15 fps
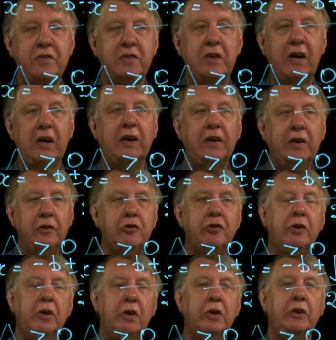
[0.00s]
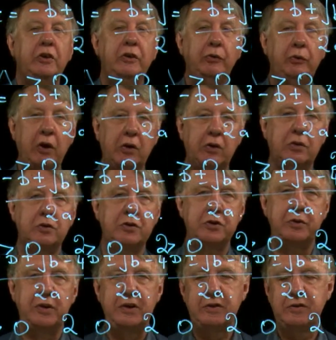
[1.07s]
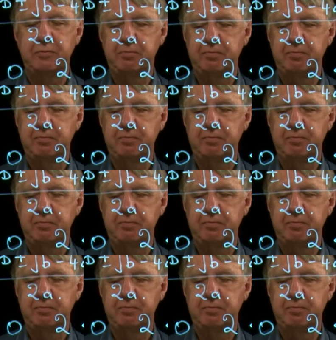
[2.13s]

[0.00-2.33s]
stage, you can't do it.